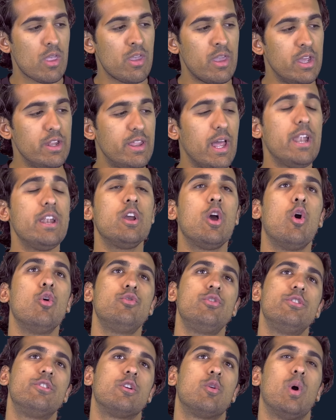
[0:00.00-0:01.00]
it then
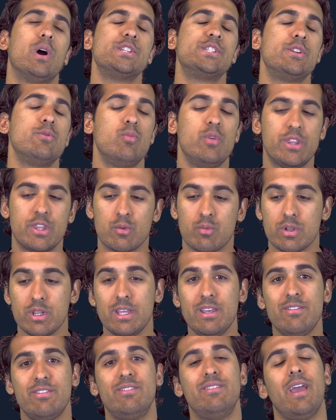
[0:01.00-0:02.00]
goes into question with the
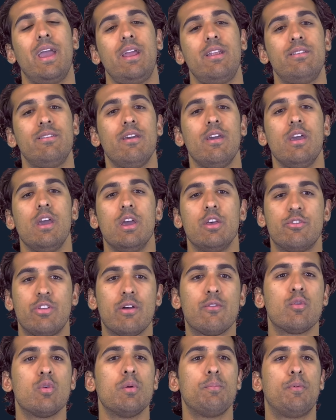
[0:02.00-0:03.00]
release date.
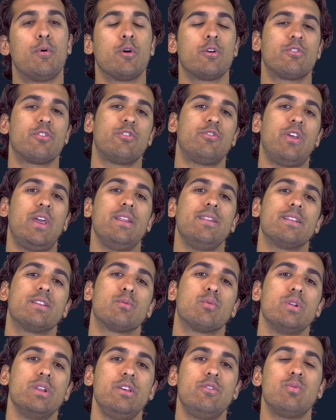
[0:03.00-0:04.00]
Several reports are saying that the
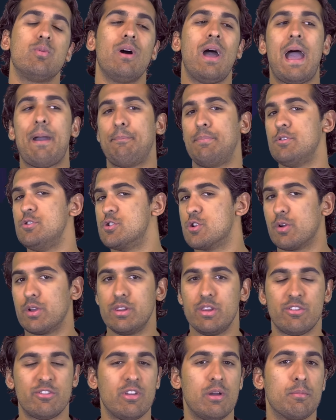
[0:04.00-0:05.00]
release will happen during
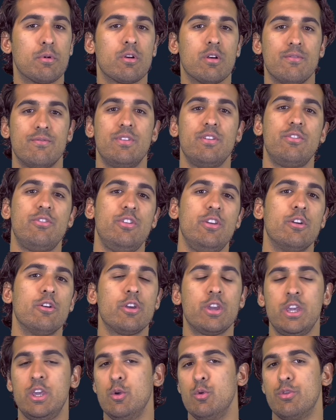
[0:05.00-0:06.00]
the summer of this year,
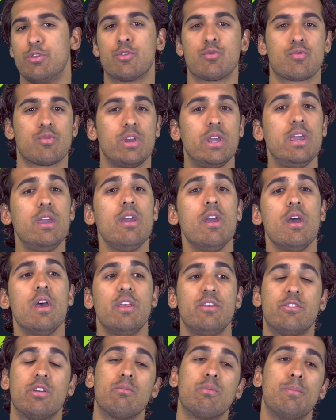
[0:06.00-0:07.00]
Q3.
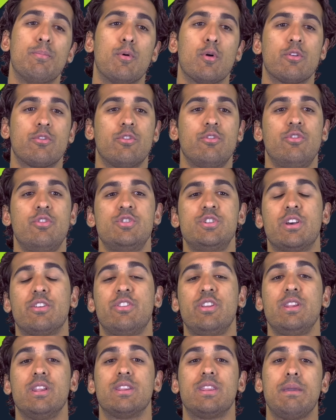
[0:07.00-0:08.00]
Some reports are
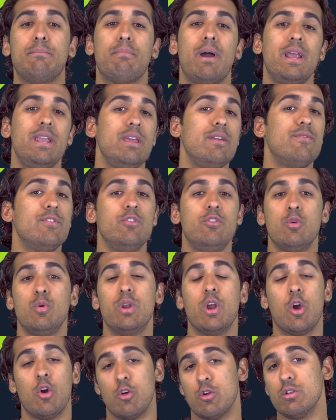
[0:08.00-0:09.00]
suggesting that they might even do
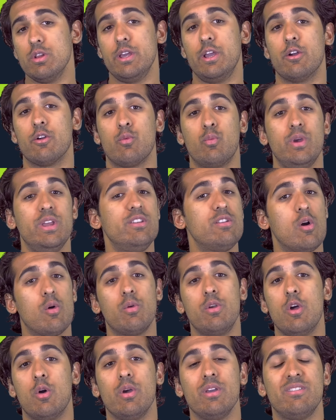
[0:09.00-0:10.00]
it earlier. We
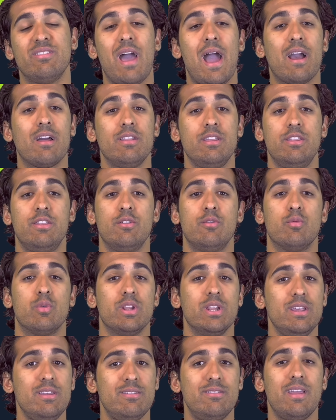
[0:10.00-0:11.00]
don't know exactly the
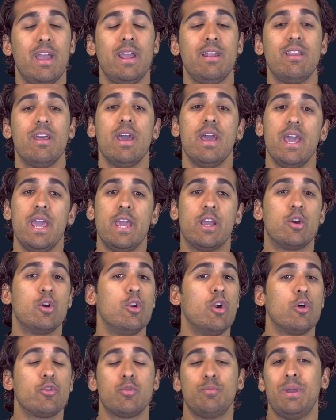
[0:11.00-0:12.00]
release date. It
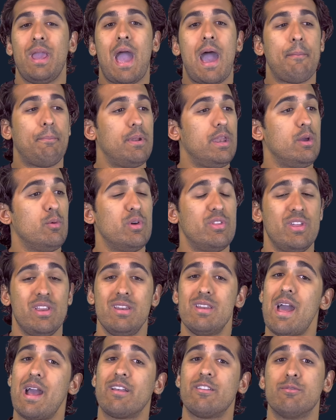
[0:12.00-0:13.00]
could also be happening
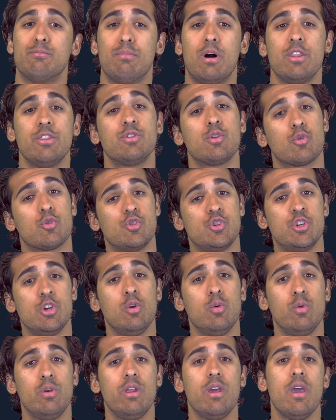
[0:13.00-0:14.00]
within next month or
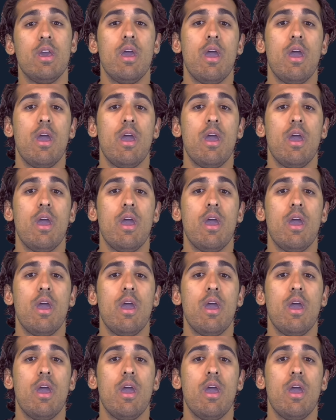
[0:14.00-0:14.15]
June,